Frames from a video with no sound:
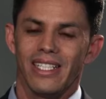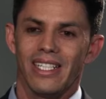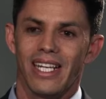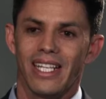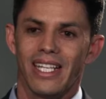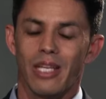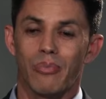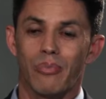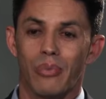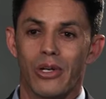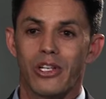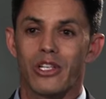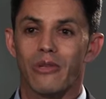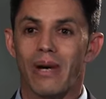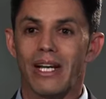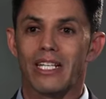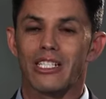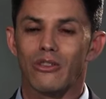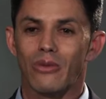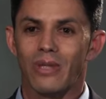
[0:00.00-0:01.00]
I was
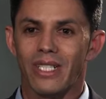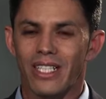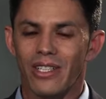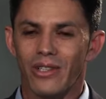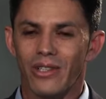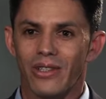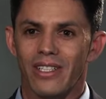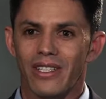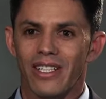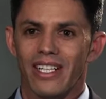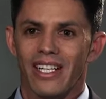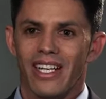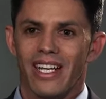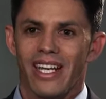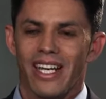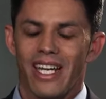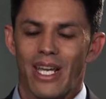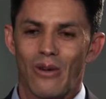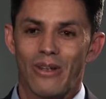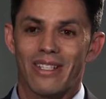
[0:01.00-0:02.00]
raised as an assistant.
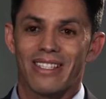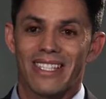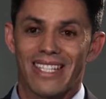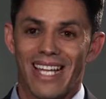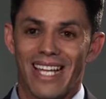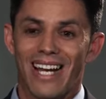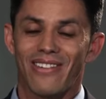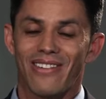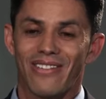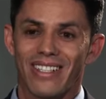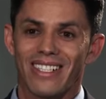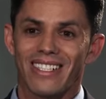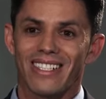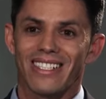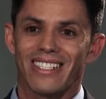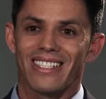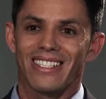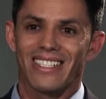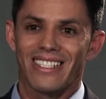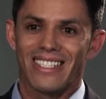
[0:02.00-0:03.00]
A year later,
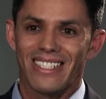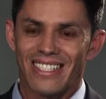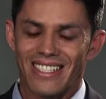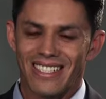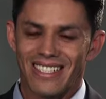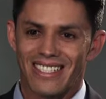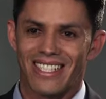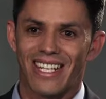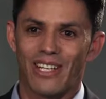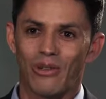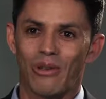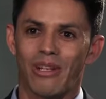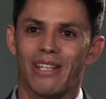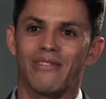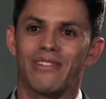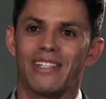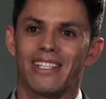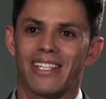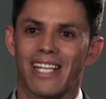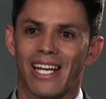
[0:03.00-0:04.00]
I was
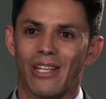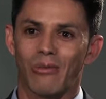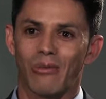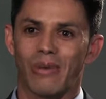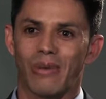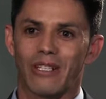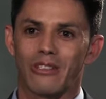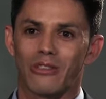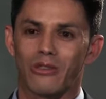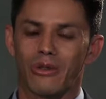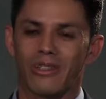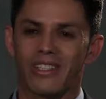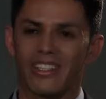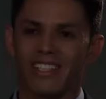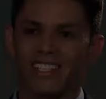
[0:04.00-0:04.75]
raised as a pastor. I